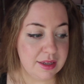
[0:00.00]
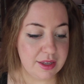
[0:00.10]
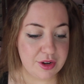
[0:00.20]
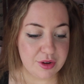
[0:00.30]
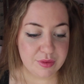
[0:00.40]

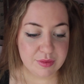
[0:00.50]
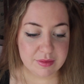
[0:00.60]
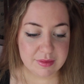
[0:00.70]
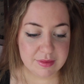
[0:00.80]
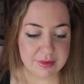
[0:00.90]
you know,
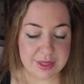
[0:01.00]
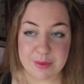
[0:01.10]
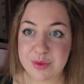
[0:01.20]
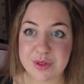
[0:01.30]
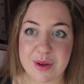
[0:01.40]

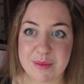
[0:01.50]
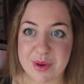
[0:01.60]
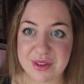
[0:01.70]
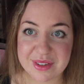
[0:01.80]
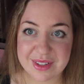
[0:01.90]
debutante
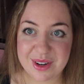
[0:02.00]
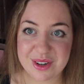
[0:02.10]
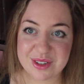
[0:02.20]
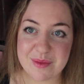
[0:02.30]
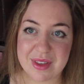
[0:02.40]
balls there
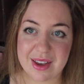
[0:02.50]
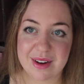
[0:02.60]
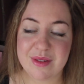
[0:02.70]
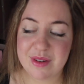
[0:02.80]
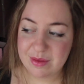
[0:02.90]
or something. I
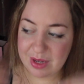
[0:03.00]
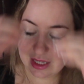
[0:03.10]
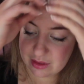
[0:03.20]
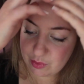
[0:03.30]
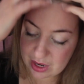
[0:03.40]
don't know.
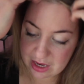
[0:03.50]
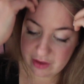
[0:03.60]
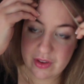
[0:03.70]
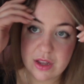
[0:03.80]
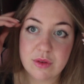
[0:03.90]
It's a
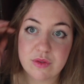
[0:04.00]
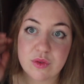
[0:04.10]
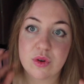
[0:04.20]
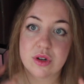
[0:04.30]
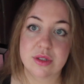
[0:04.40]
wedding venue, of
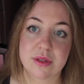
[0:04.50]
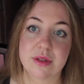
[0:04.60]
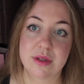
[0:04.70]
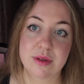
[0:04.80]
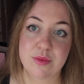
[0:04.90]
course,
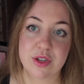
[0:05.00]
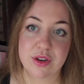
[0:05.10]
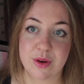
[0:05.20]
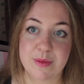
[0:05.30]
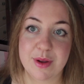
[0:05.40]
when you
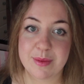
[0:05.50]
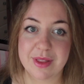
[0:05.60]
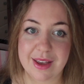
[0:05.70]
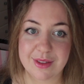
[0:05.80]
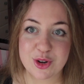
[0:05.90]
go up there, but
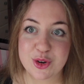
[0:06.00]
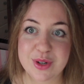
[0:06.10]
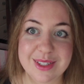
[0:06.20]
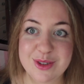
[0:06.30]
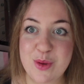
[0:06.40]
like the
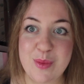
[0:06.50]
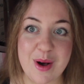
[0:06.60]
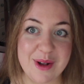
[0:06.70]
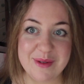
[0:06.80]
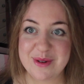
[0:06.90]
Crystal
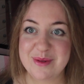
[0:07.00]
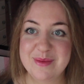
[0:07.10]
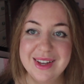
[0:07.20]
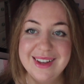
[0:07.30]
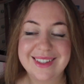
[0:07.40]
Ballroom,
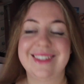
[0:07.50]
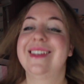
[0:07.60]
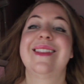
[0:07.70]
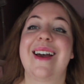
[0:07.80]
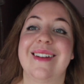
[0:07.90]

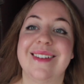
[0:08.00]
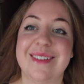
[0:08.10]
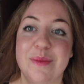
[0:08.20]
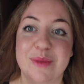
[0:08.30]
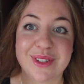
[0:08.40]
seeing that at
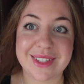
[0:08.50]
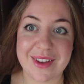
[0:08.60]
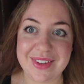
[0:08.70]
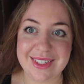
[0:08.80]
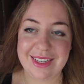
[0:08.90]
number
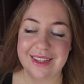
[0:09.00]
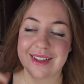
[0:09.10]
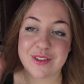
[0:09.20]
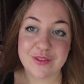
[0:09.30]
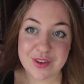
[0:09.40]
17
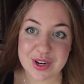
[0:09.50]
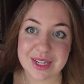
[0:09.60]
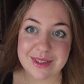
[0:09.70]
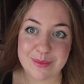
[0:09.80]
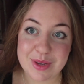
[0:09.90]
at the very
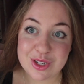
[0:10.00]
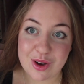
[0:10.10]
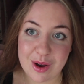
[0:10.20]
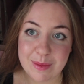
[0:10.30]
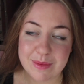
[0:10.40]
tippy
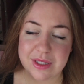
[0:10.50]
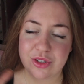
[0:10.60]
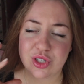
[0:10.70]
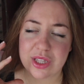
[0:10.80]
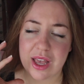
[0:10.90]
top, it's
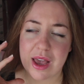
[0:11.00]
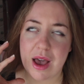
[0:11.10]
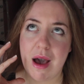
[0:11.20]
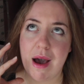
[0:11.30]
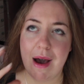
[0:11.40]
just like,
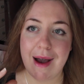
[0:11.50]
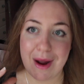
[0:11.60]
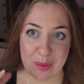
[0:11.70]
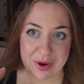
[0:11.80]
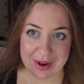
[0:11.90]

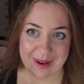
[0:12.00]
I want to